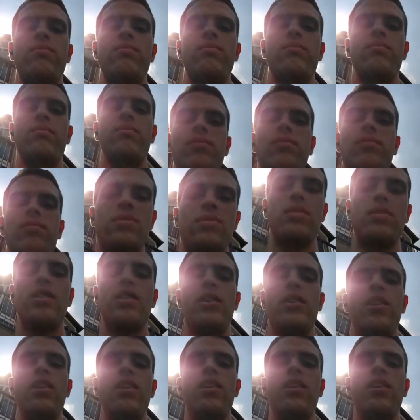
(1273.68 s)
You could
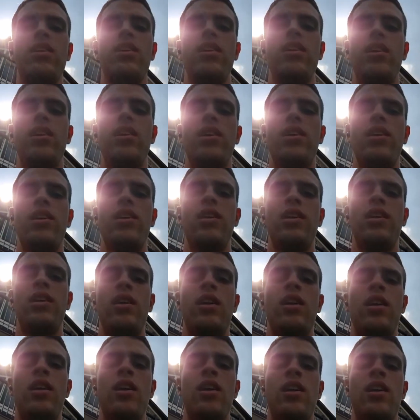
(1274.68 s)
right now you could,
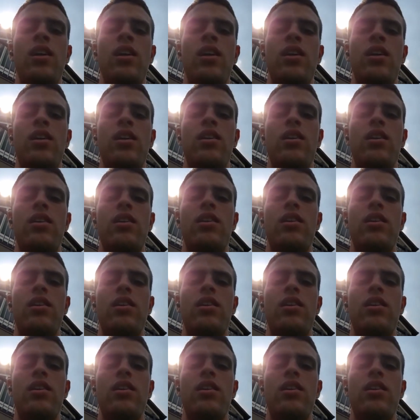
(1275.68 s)
and